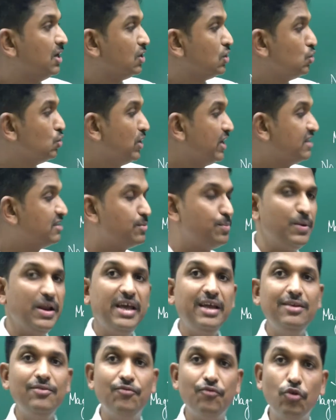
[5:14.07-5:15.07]
To
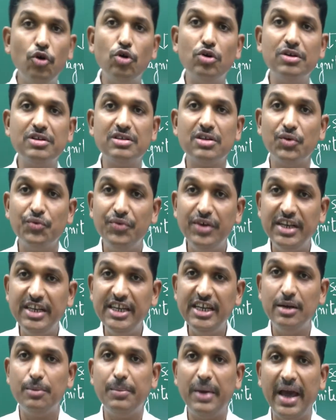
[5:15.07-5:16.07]
explain force, we
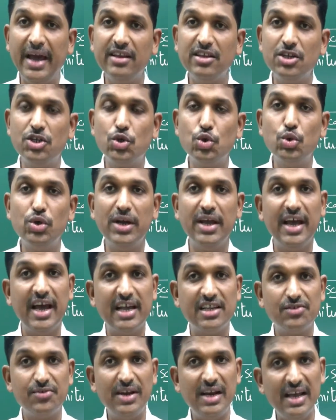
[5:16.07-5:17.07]
need magnitude
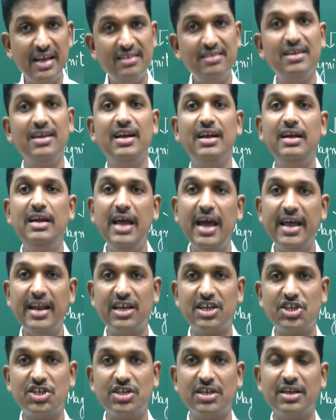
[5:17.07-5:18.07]
as well as
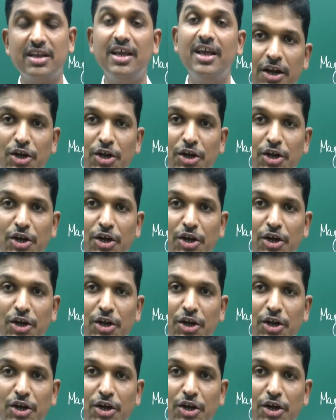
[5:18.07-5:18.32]
direction.